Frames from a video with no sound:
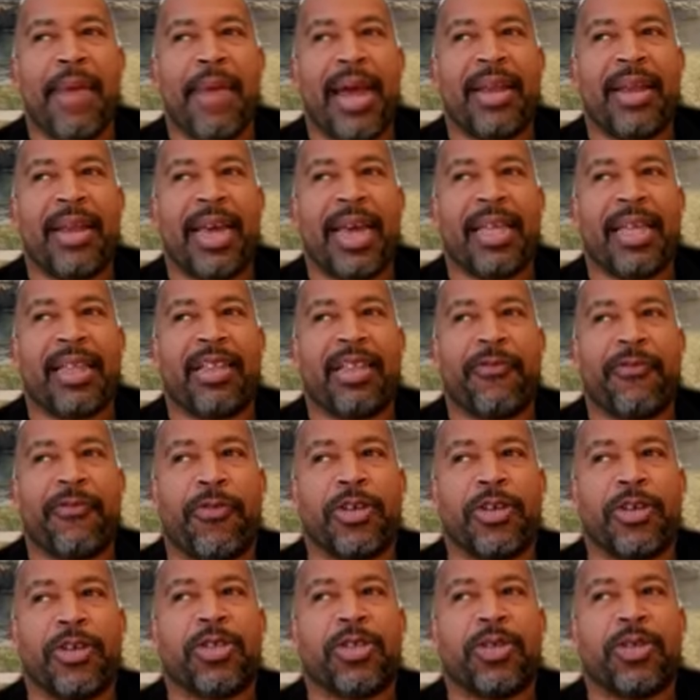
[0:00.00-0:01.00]
Like the
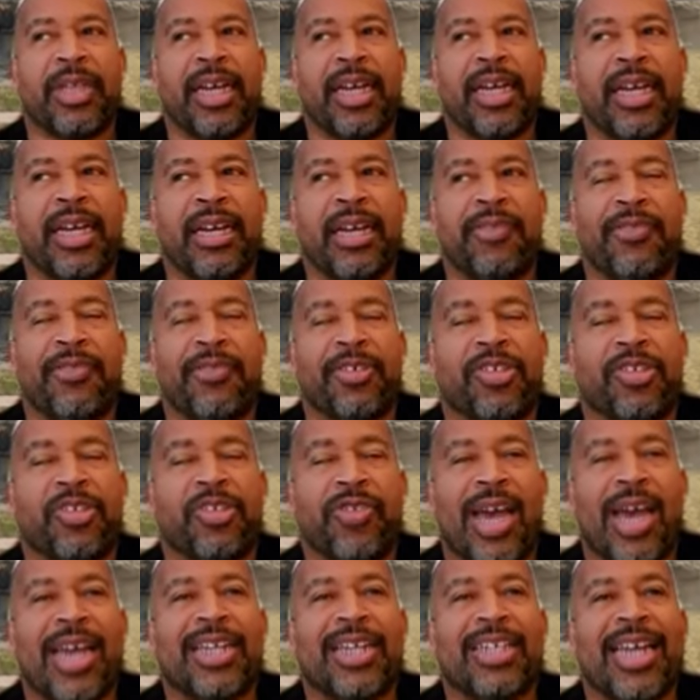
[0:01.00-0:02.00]
first
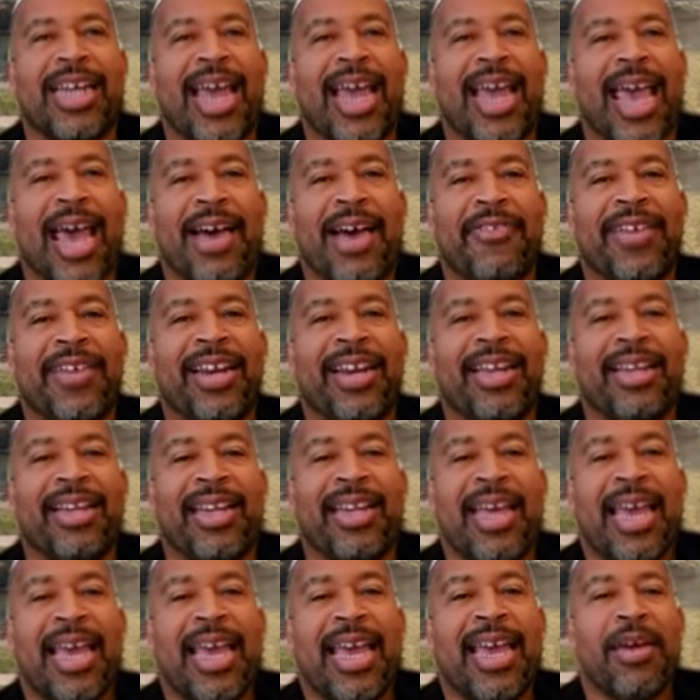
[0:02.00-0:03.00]
strategy to have
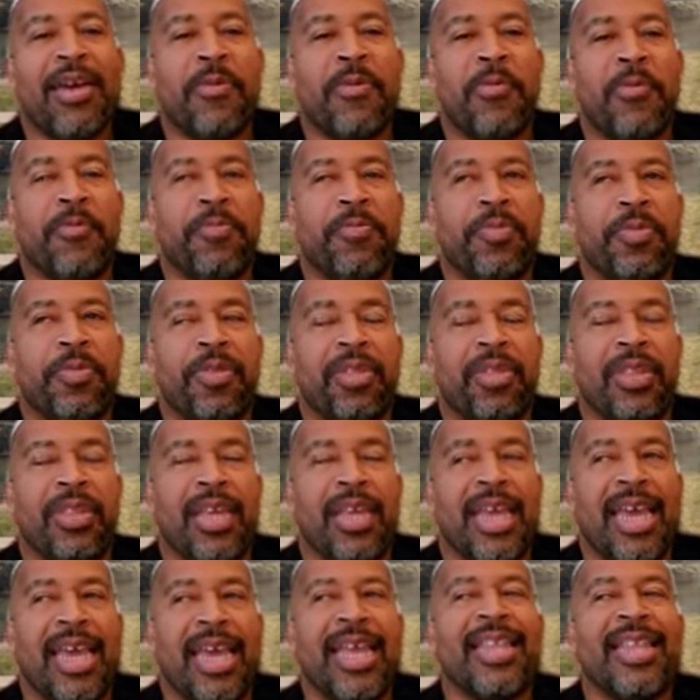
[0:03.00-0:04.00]

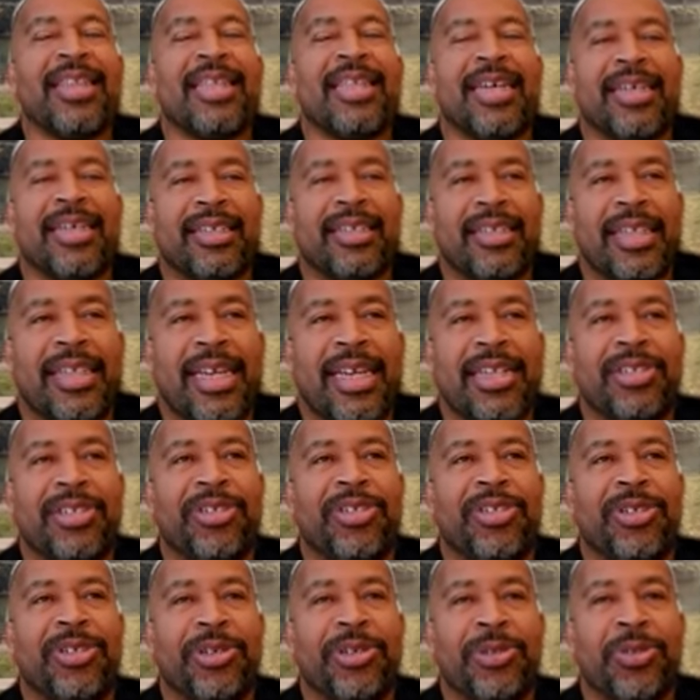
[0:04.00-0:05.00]
in this is
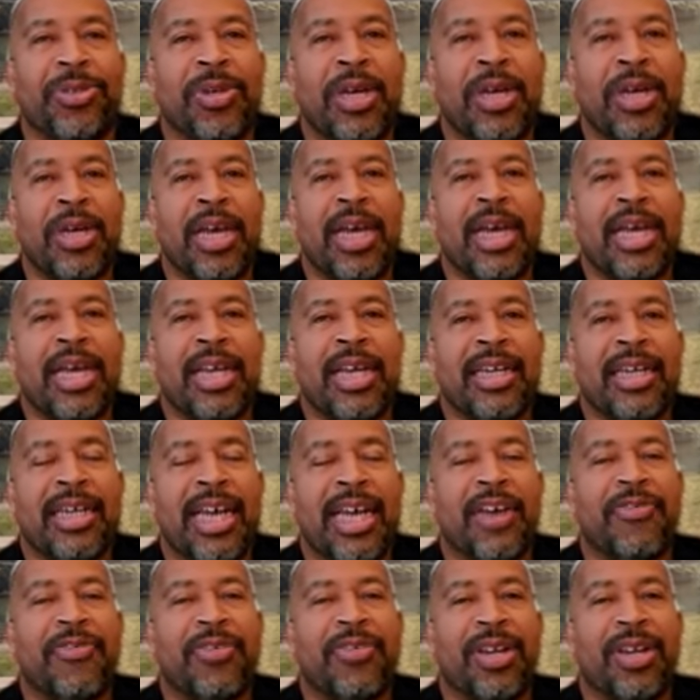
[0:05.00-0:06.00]
to
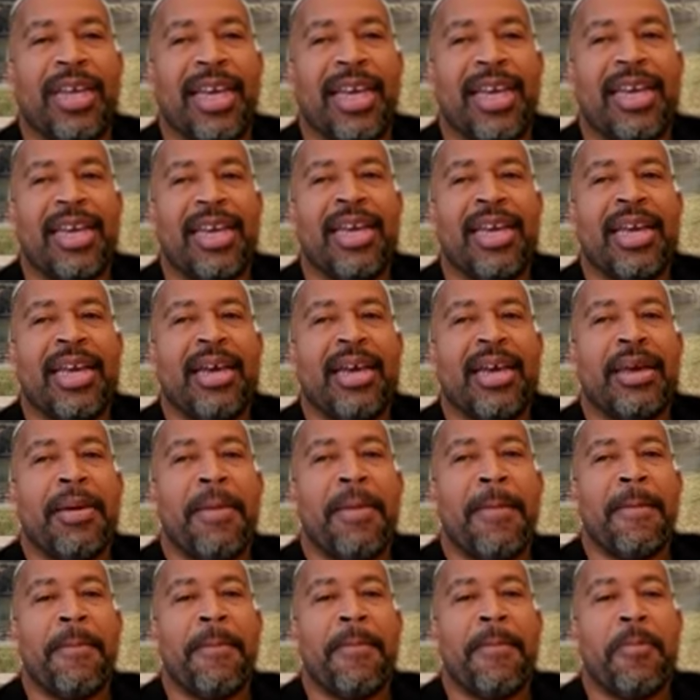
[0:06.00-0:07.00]
definitely
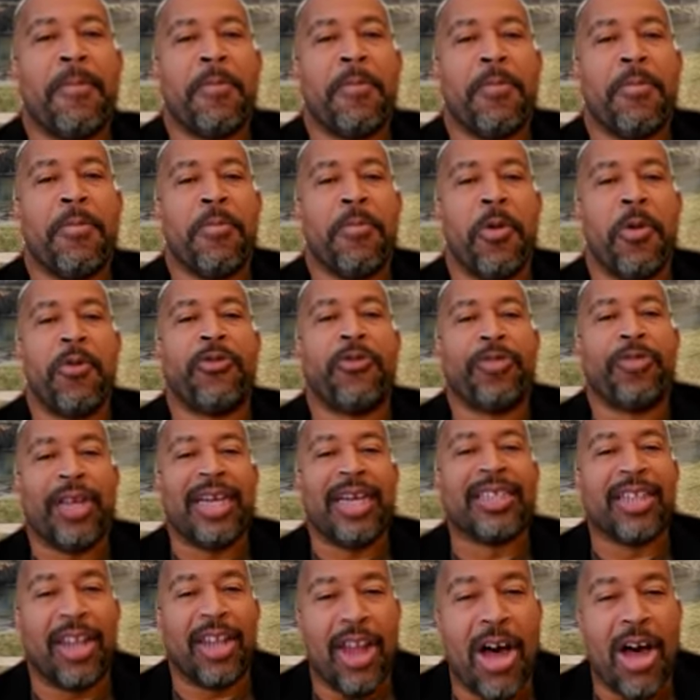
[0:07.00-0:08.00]
move
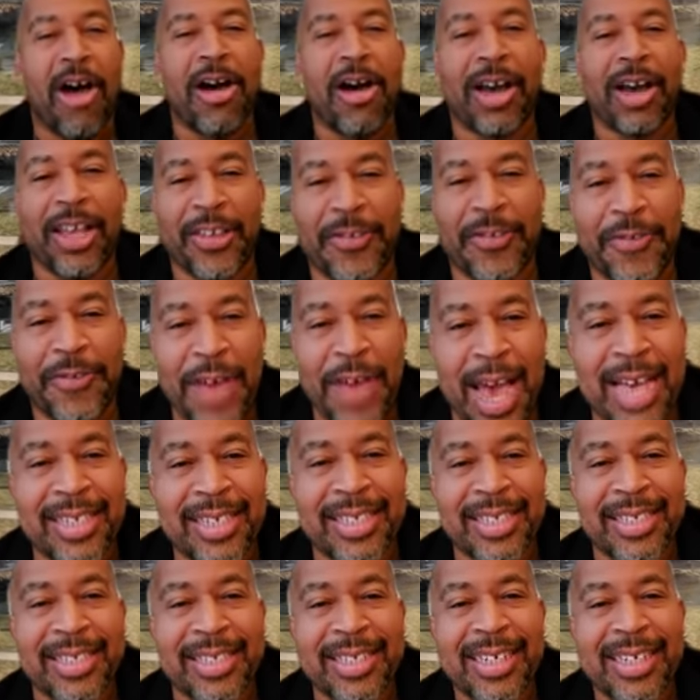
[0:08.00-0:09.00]
things along as
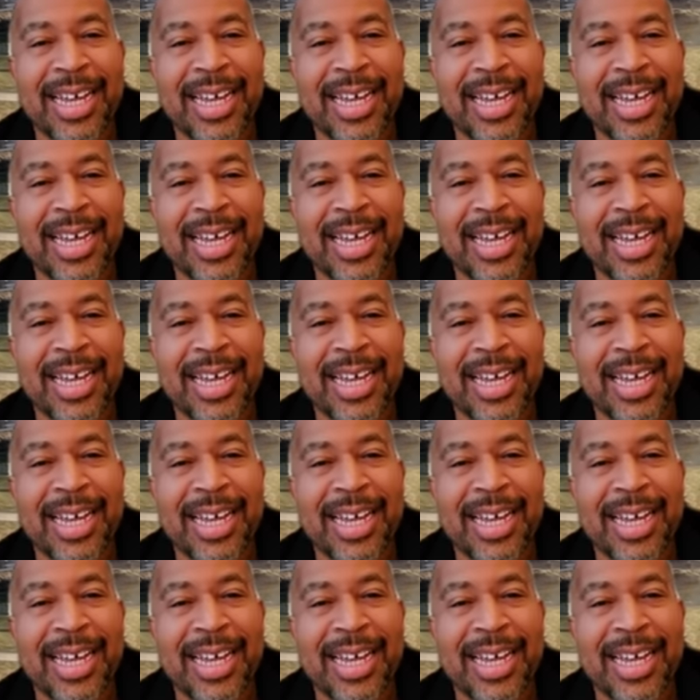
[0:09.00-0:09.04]
fast